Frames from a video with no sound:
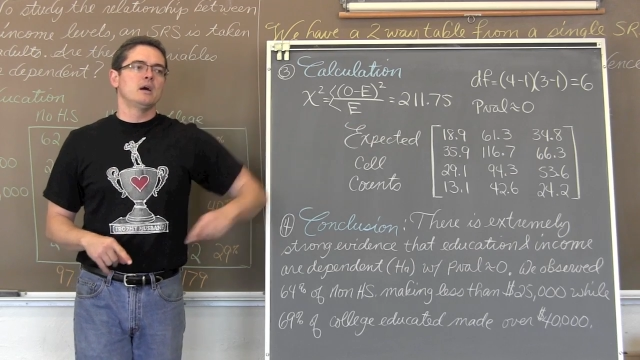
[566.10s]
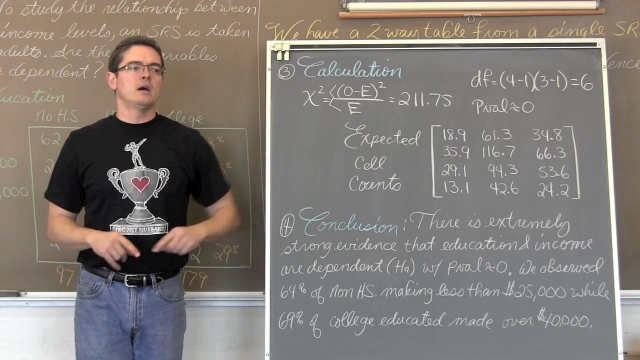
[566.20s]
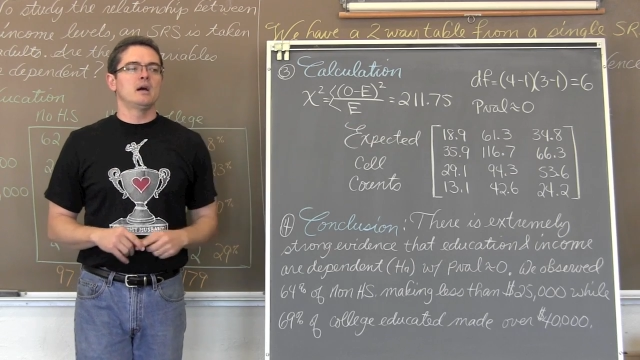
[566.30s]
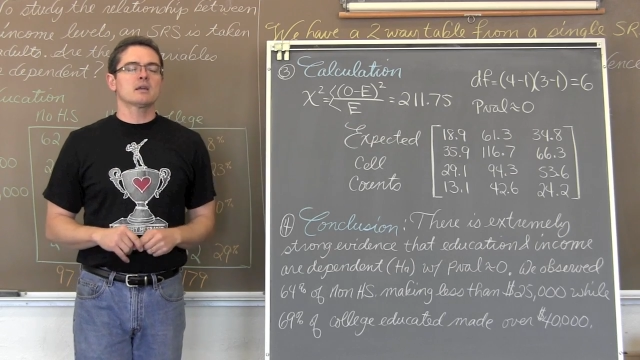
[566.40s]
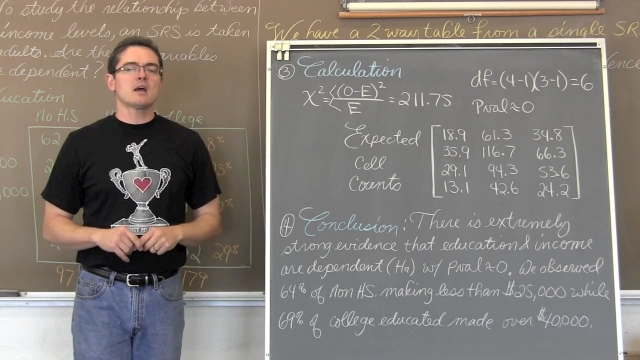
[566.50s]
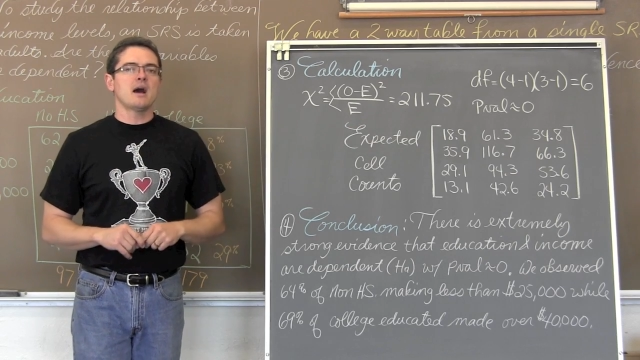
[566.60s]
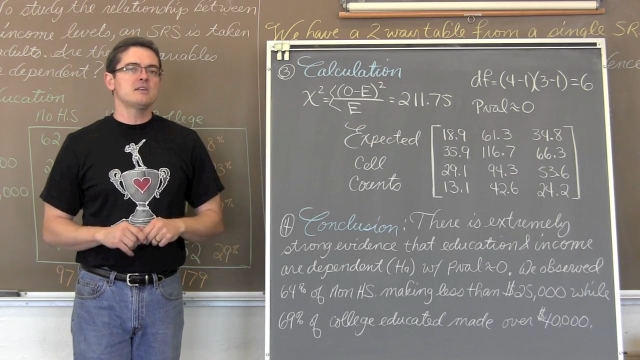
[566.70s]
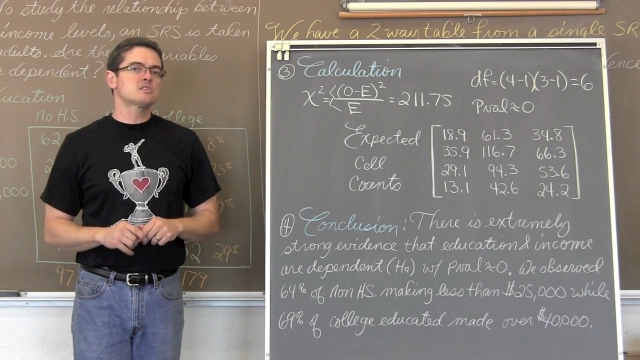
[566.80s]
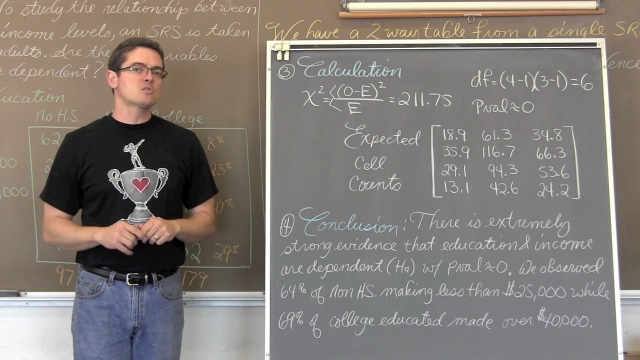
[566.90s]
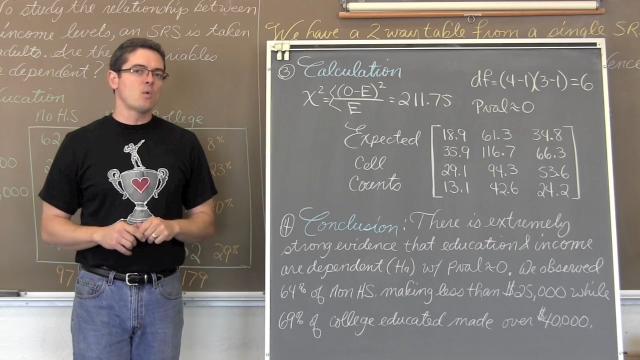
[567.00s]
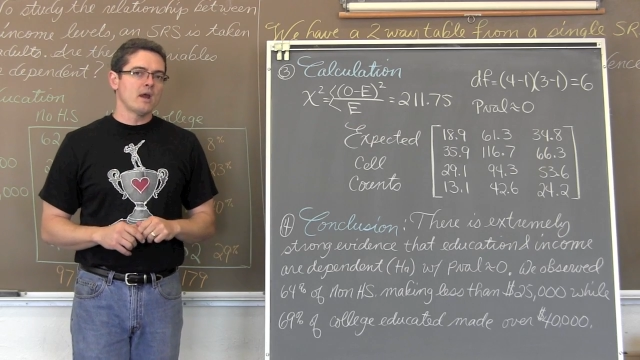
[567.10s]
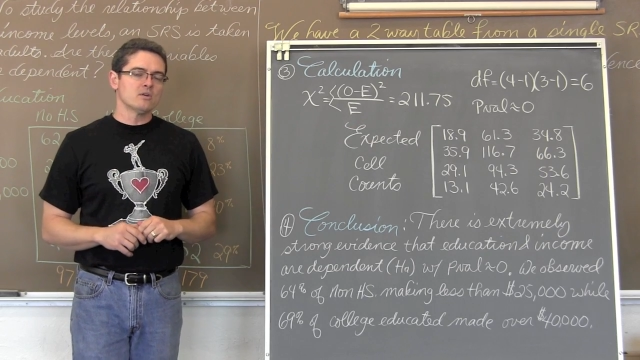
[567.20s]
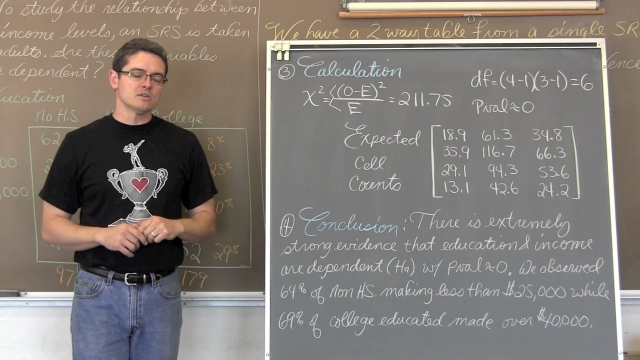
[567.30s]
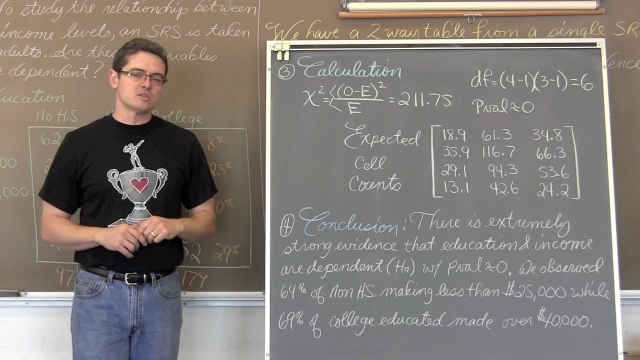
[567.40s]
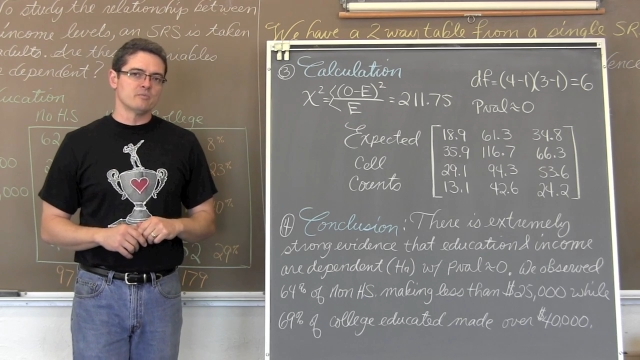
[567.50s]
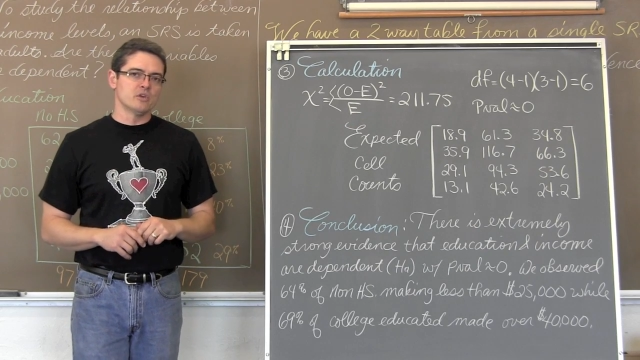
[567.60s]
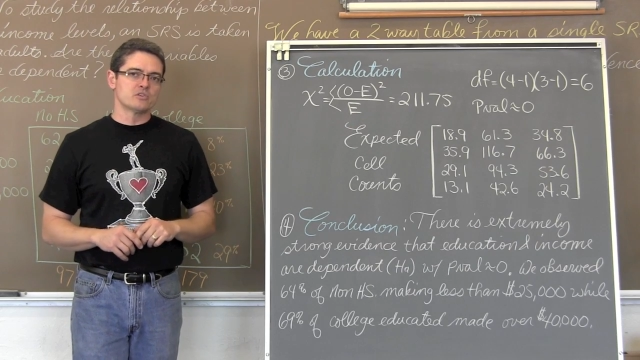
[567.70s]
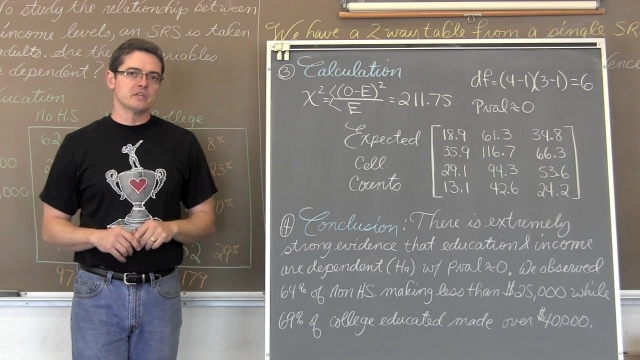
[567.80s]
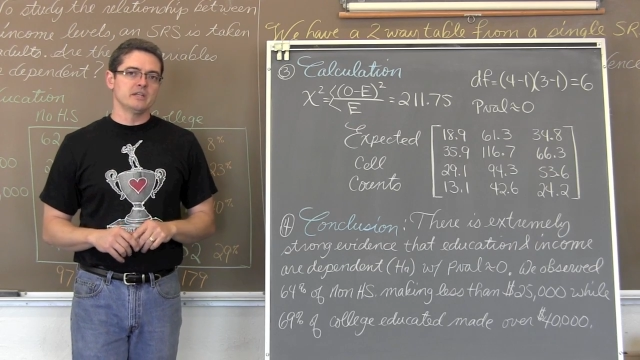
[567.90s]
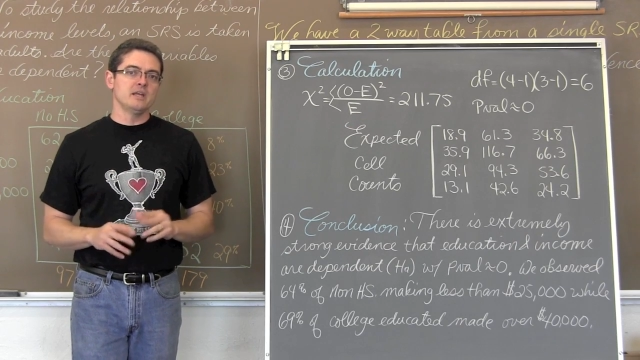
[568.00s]
chi-square
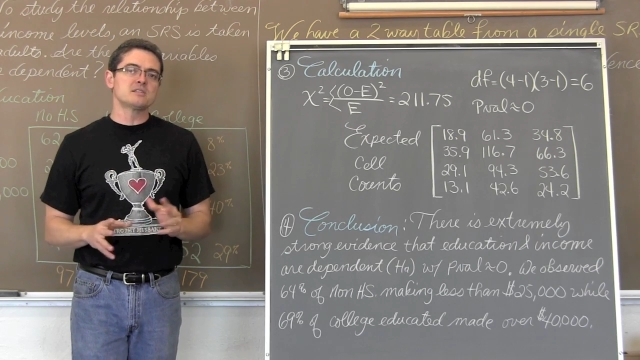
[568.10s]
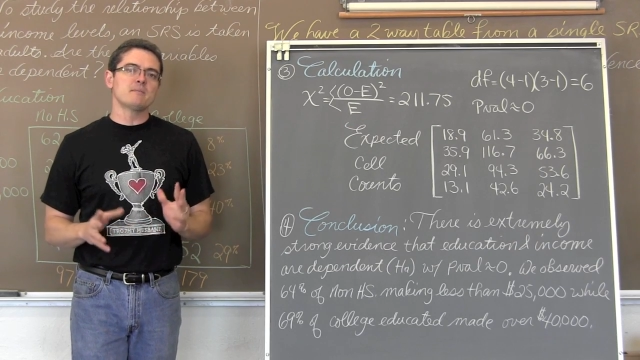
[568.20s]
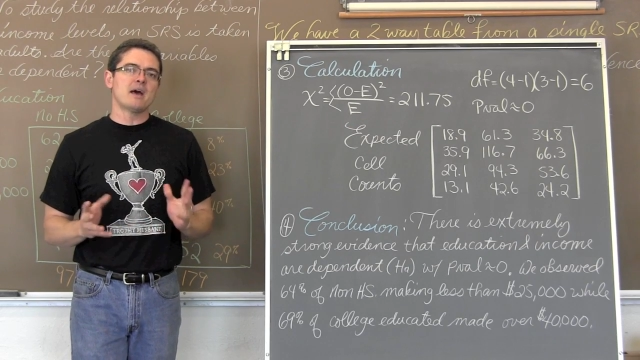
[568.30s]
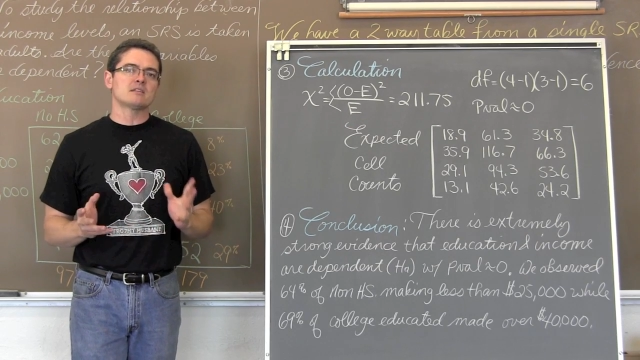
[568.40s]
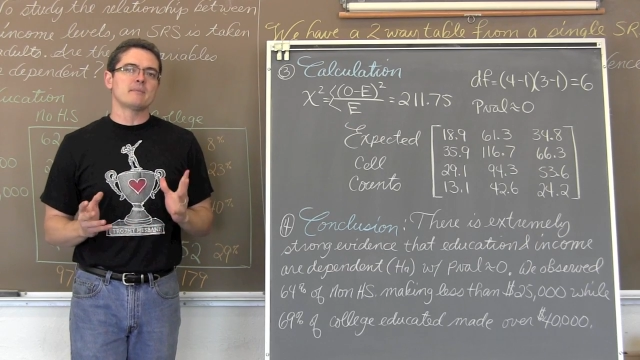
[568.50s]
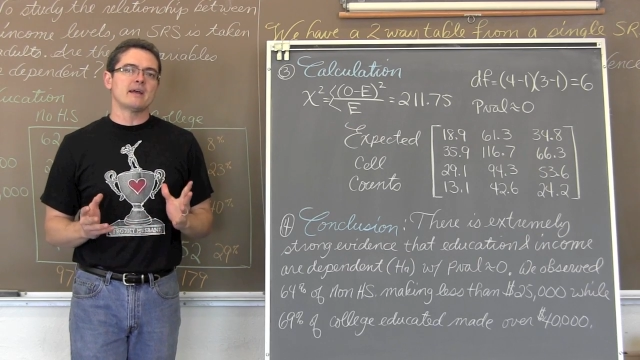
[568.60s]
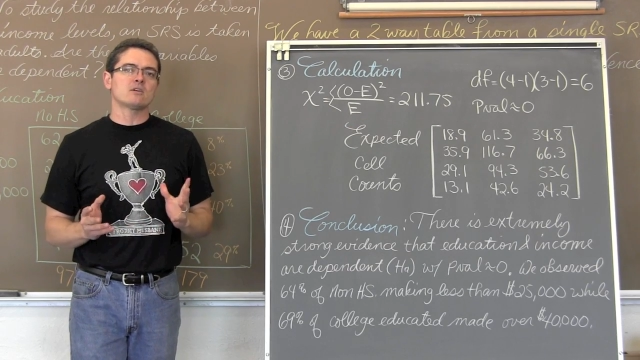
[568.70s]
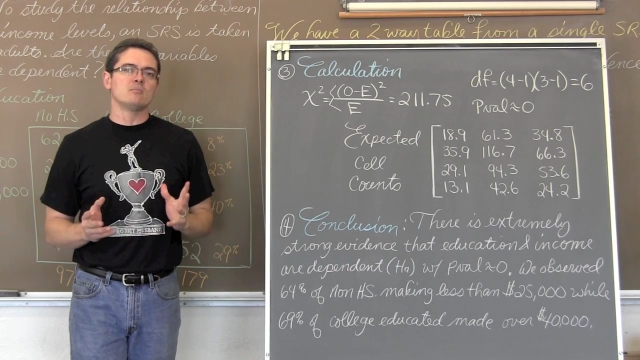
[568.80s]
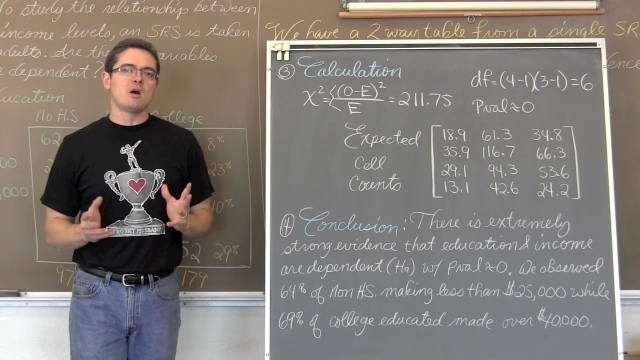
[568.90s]
distribution is a mathematical